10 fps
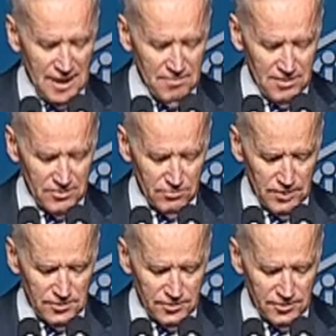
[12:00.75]
I met with a
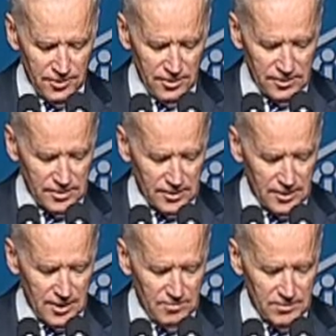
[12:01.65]
registered nurse and a
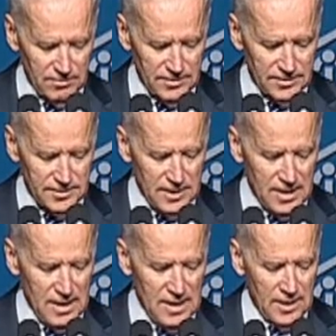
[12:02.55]
couple of
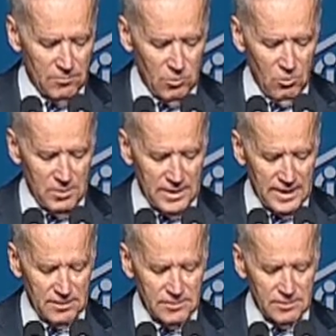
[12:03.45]
enrollment
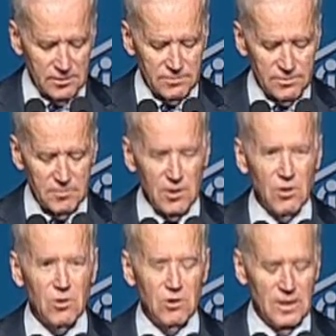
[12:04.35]
counselors from the
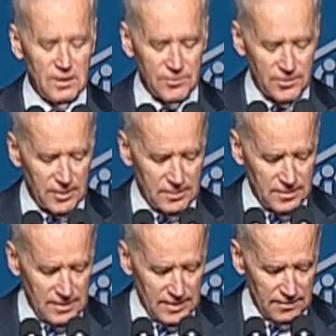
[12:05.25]
local health
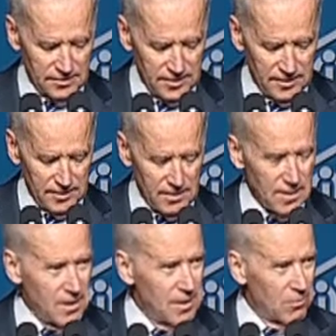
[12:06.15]
center,
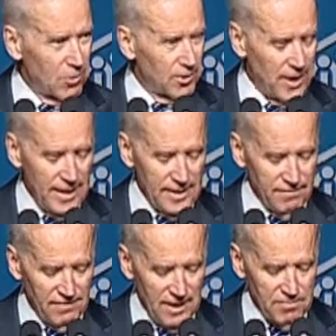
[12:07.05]
where
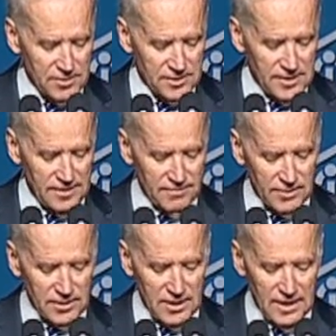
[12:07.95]
95% of their
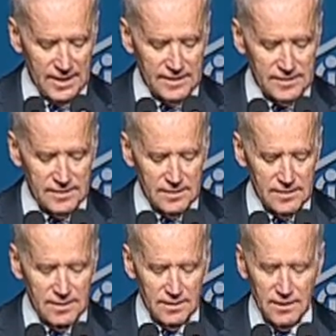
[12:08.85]
clients
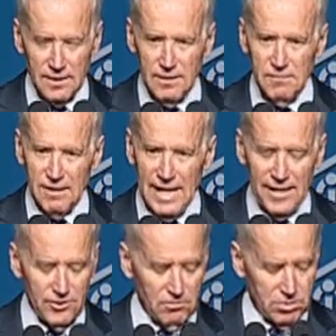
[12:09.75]
live
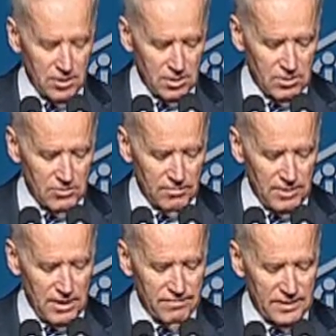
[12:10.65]
at or below the
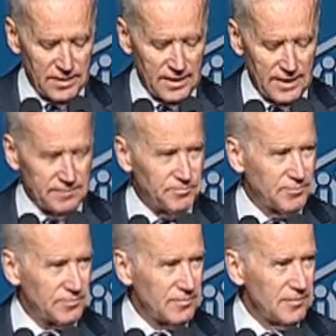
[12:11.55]
poverty line,
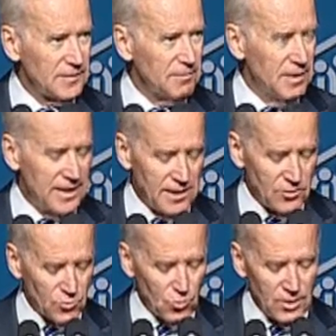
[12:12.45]
making
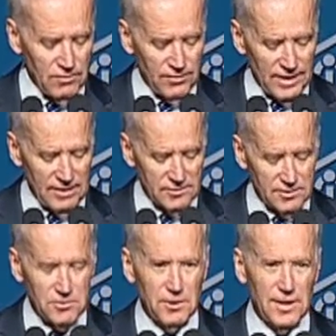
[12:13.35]

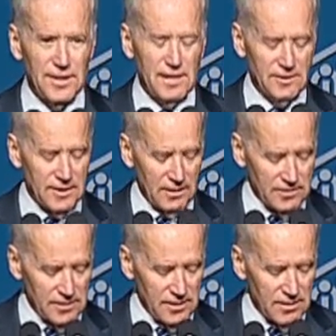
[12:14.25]
$12,000 to $20,000
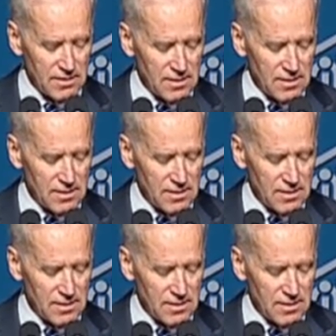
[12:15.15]
a year.